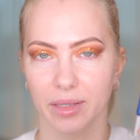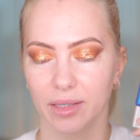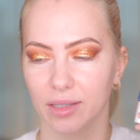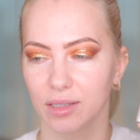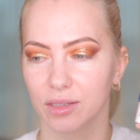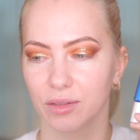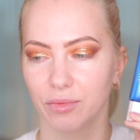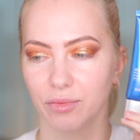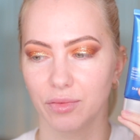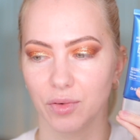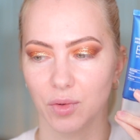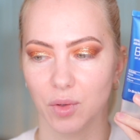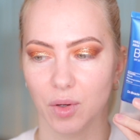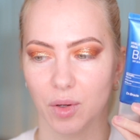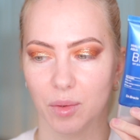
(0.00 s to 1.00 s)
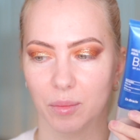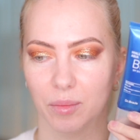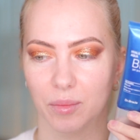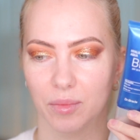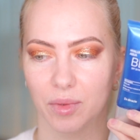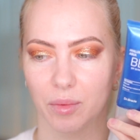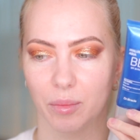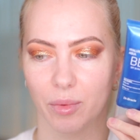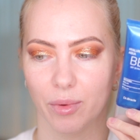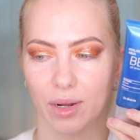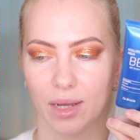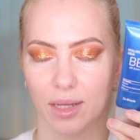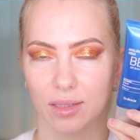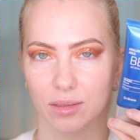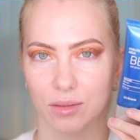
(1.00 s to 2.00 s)
is from the
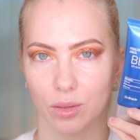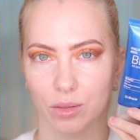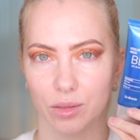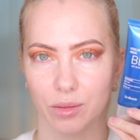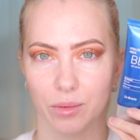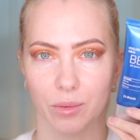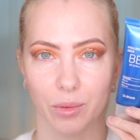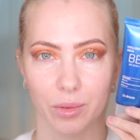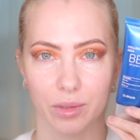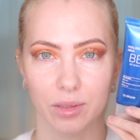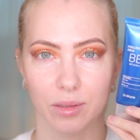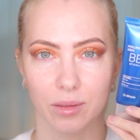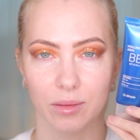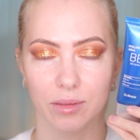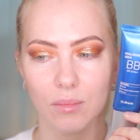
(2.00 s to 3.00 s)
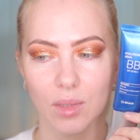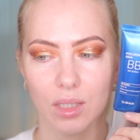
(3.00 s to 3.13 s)
brand Dr. Oracle.